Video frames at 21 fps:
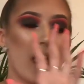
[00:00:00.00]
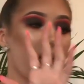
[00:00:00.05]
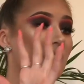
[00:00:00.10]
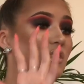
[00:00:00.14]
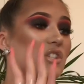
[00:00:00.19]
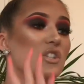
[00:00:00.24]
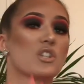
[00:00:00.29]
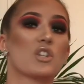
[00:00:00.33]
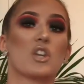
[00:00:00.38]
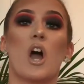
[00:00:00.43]

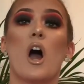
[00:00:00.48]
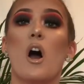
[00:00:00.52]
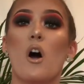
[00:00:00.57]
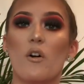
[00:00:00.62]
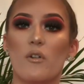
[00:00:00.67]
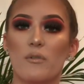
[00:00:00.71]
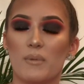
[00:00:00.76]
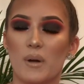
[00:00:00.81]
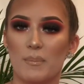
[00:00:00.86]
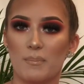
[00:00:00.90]
It's cut
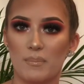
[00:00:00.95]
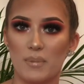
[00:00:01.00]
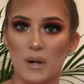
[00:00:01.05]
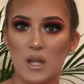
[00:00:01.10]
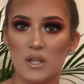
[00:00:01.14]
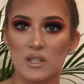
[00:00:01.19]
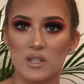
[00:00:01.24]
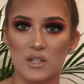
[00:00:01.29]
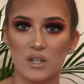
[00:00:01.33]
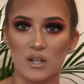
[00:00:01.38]
off my
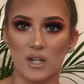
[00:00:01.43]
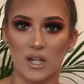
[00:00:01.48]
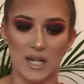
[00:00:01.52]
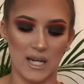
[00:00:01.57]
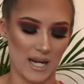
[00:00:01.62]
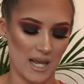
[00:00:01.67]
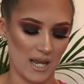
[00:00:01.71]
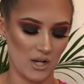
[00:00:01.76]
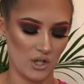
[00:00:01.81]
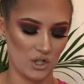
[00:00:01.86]
blood
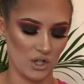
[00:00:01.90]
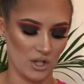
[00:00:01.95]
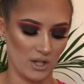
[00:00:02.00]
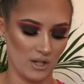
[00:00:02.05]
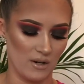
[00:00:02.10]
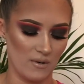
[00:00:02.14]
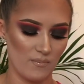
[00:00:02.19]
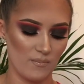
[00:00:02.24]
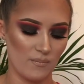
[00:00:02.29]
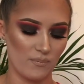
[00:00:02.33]

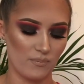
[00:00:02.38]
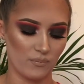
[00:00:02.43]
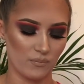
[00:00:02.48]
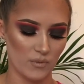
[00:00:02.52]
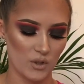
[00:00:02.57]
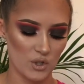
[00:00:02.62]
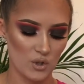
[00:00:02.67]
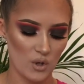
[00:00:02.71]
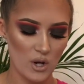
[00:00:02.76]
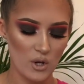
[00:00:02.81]
circulation.
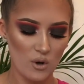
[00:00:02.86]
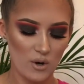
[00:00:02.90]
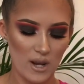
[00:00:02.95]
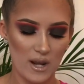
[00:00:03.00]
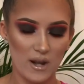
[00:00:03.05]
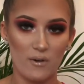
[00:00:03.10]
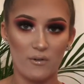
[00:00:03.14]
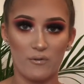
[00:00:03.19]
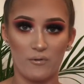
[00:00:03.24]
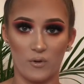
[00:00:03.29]
So I got it
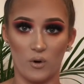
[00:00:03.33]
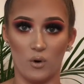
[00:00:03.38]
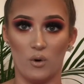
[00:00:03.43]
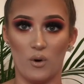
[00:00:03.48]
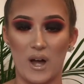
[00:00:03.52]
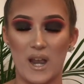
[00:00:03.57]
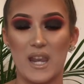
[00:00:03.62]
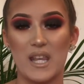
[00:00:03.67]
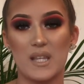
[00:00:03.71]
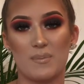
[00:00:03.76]
in a
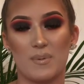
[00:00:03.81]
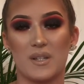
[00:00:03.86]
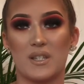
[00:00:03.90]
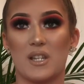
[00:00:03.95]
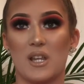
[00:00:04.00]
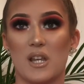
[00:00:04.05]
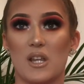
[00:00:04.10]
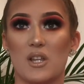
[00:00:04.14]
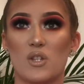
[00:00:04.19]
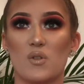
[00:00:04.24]
4 and it's
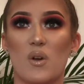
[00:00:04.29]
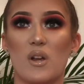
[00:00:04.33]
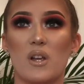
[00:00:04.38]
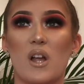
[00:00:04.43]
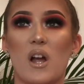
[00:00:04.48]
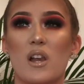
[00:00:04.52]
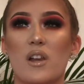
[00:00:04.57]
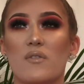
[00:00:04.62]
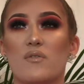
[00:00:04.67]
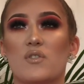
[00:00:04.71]
petite. So I
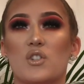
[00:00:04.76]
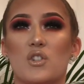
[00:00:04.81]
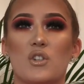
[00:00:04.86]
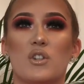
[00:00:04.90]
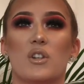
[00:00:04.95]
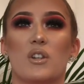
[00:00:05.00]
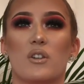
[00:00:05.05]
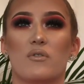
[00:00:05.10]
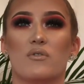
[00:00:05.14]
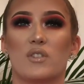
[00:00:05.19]
kind of
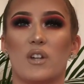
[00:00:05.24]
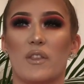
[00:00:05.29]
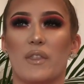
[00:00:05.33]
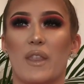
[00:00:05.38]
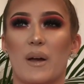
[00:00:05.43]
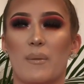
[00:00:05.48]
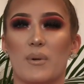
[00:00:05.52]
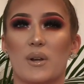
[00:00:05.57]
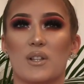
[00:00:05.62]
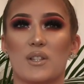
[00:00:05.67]
shouldn't have done
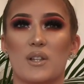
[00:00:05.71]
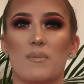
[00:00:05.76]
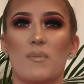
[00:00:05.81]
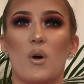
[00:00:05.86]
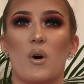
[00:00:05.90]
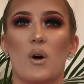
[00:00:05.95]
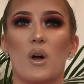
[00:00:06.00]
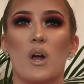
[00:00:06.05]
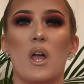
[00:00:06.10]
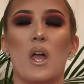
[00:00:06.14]
that because I'm
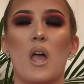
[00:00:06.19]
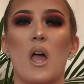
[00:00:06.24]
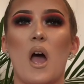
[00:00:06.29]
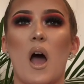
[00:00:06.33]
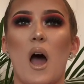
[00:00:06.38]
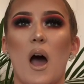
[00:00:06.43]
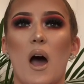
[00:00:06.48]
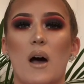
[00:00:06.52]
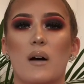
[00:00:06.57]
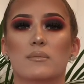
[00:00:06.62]
not,
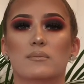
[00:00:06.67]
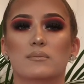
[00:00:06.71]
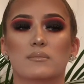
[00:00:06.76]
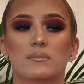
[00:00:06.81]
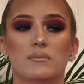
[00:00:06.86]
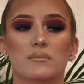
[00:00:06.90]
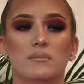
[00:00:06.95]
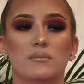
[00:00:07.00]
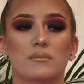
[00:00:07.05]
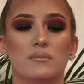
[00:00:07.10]

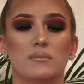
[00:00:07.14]
I'm